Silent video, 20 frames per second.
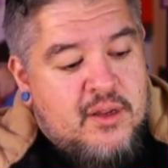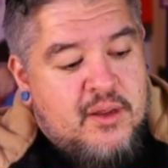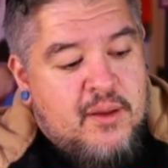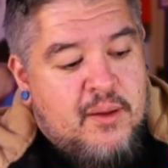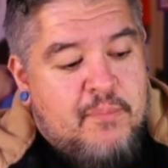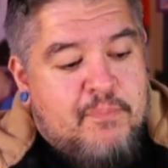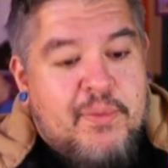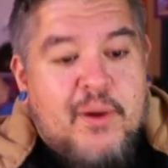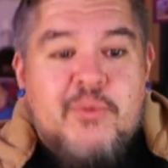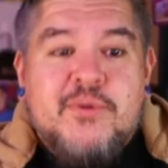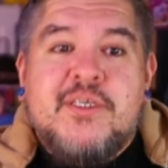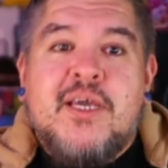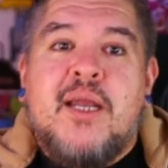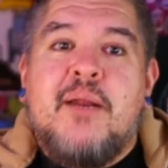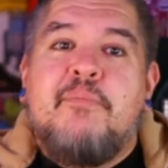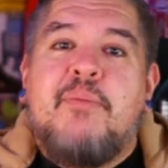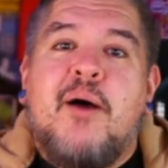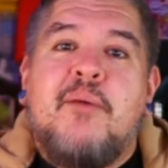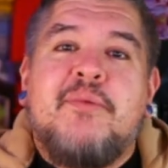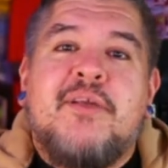But was kind of
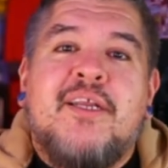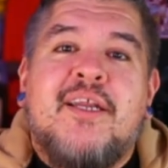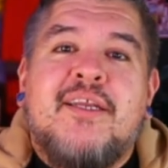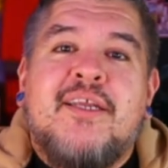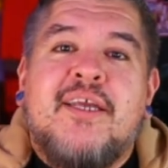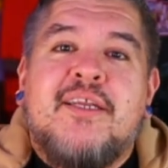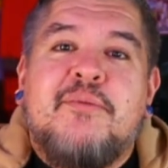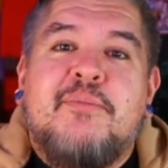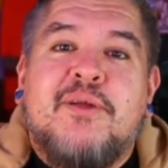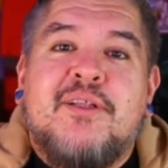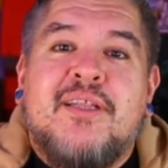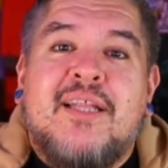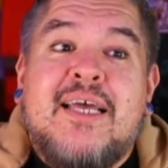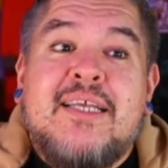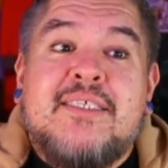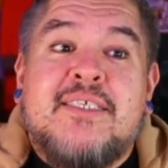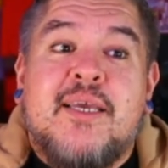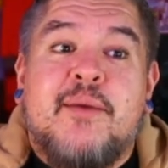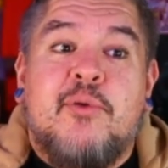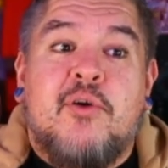bummed he didn't get to build a
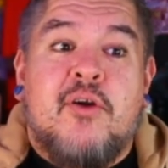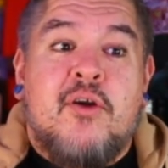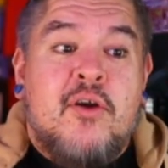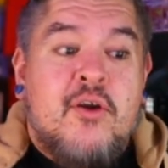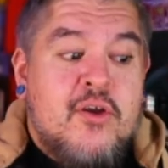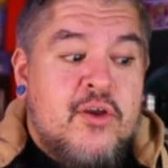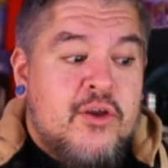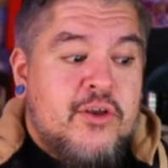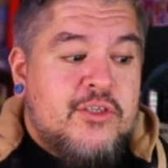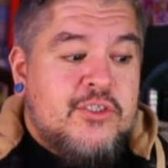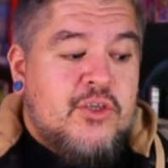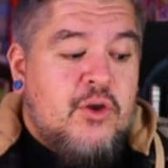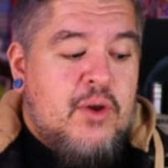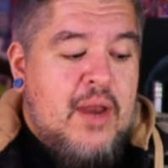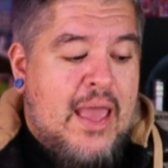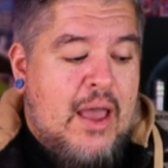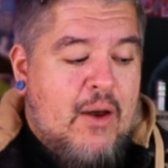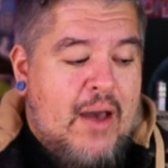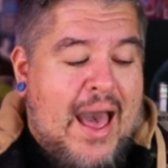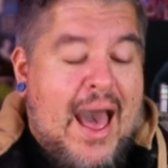lightsaber. So
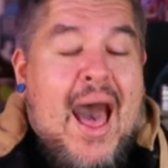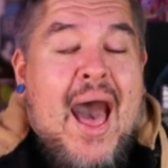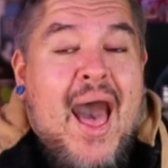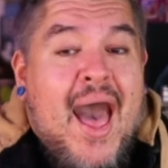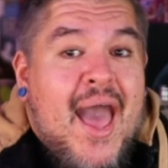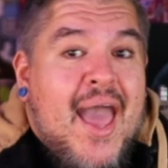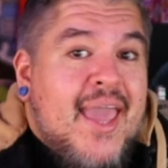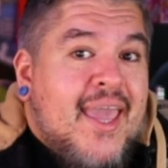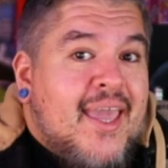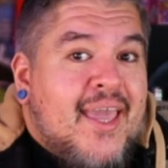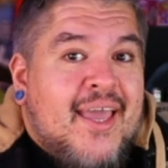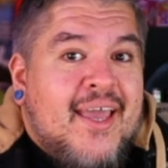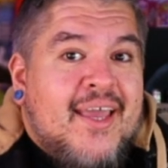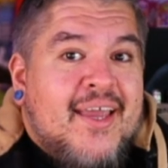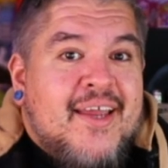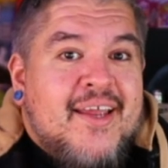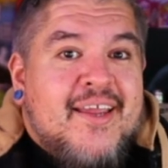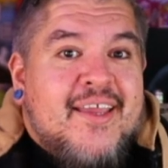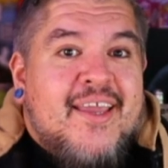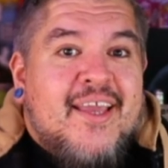now I
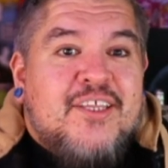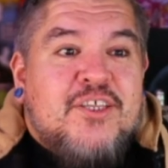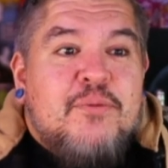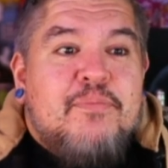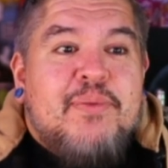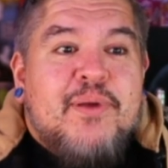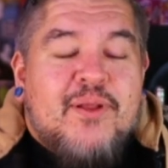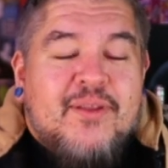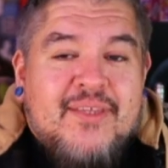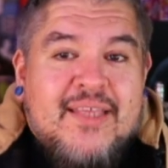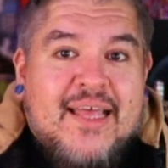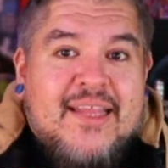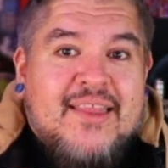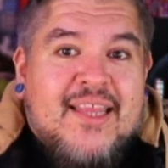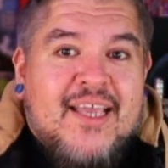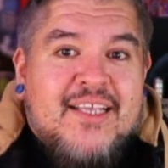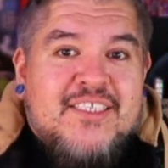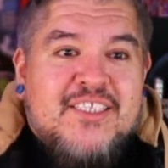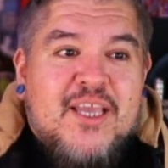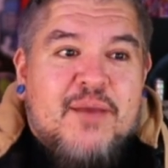get to build that
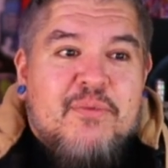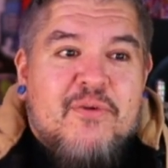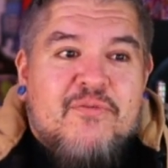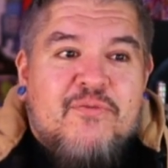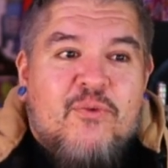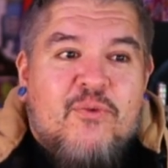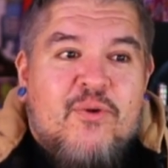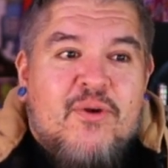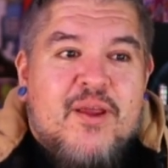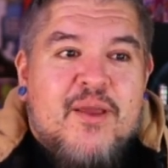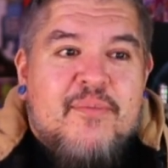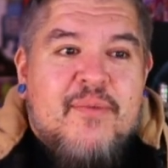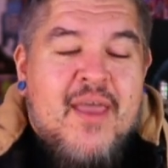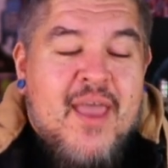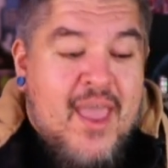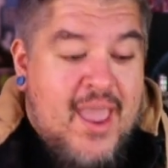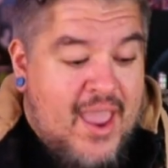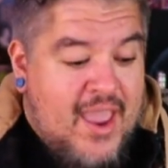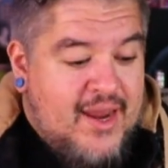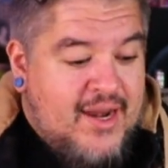lightsaber for him,
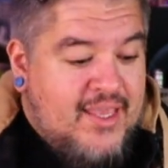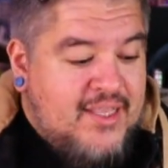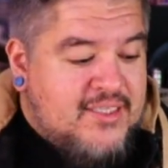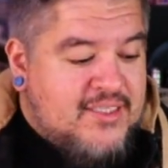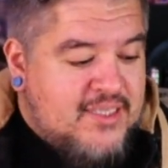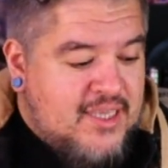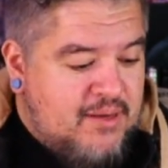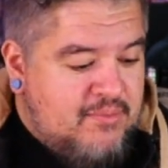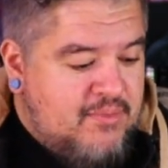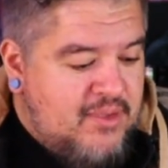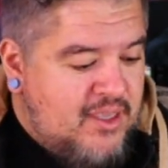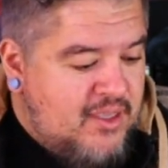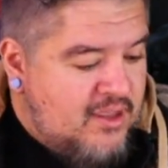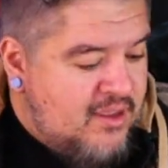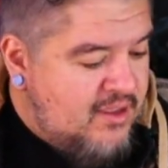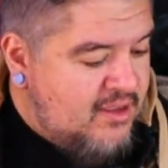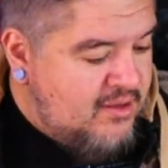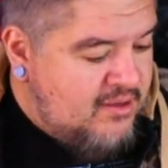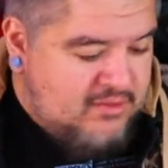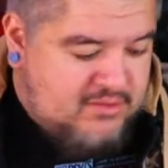and he sent me
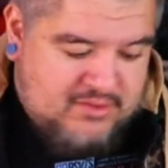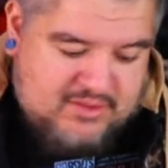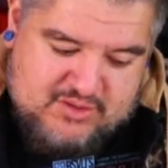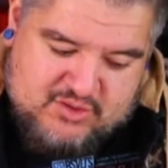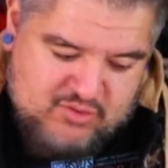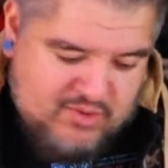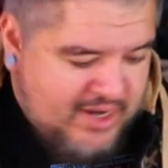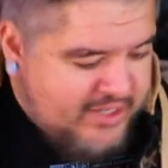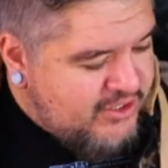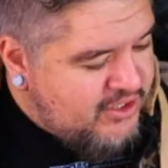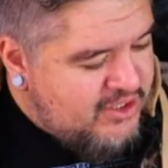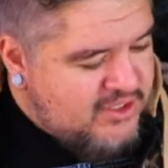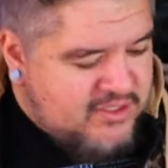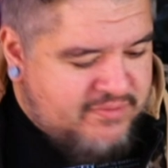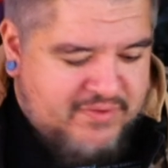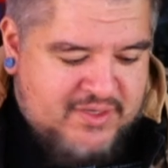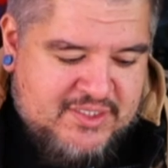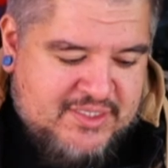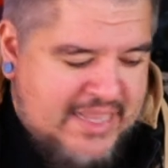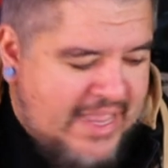directions of
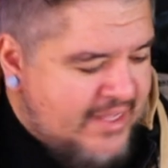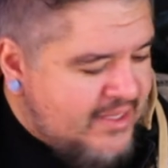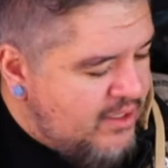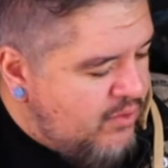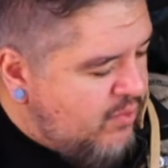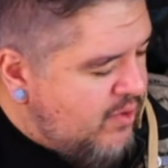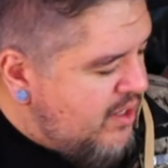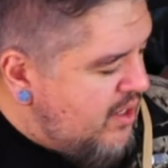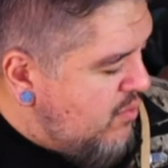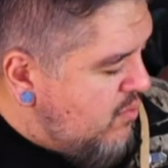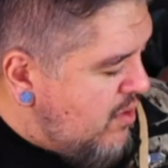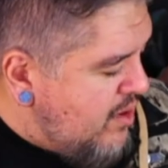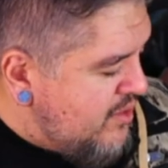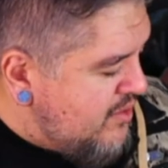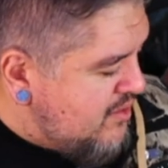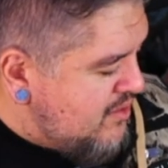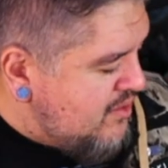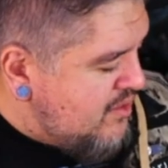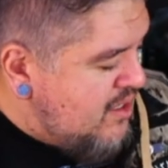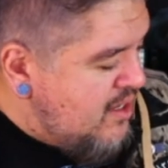exactly what he
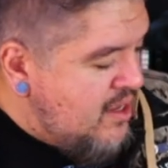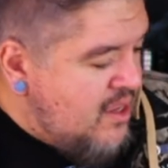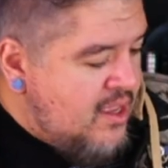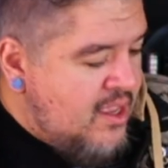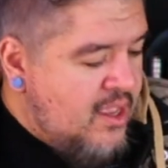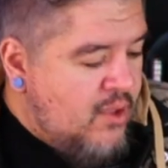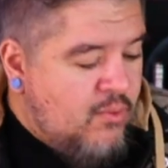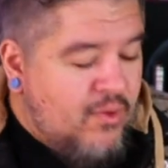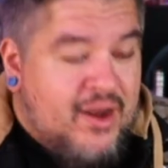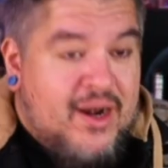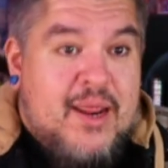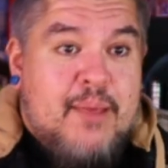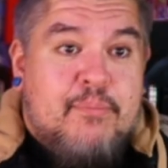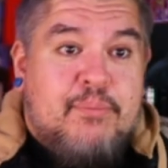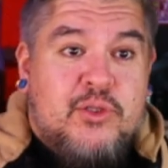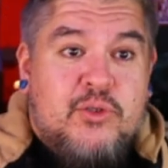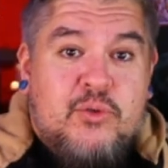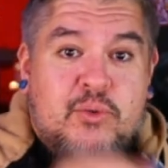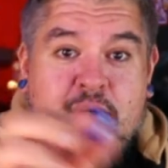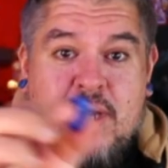wants. He wanted a
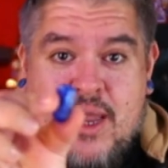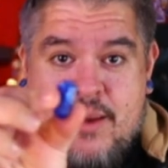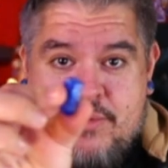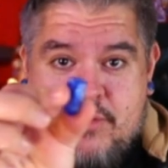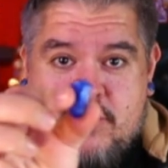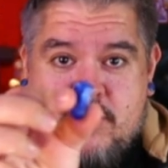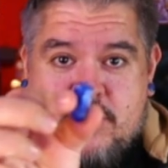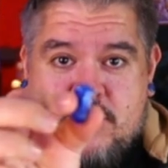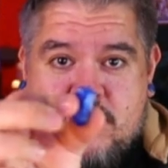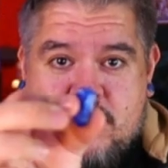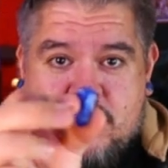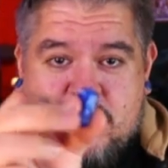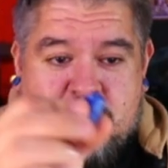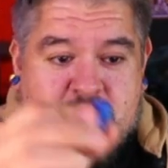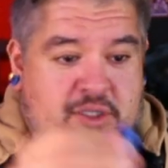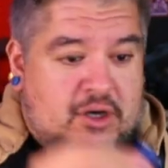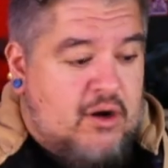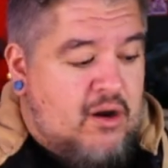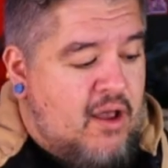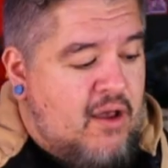blue kyber crystal to start
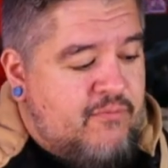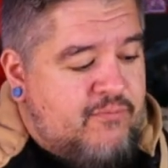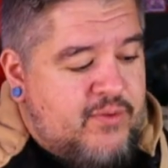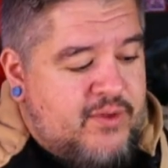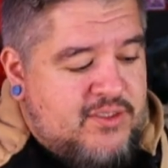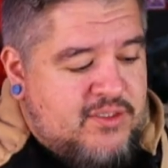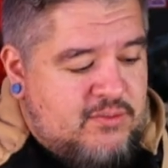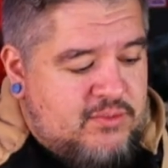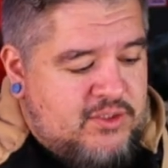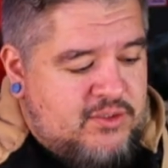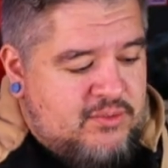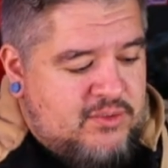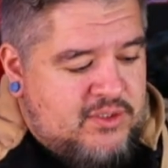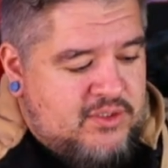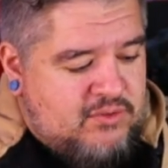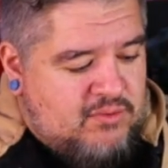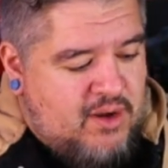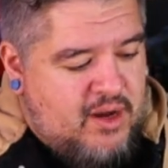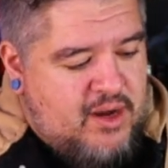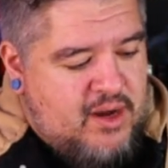off with, so we're doing this
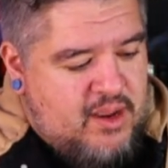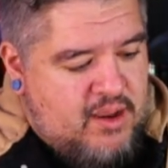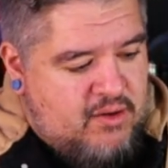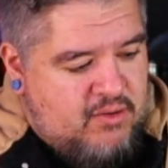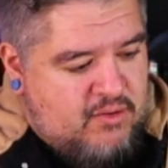right now.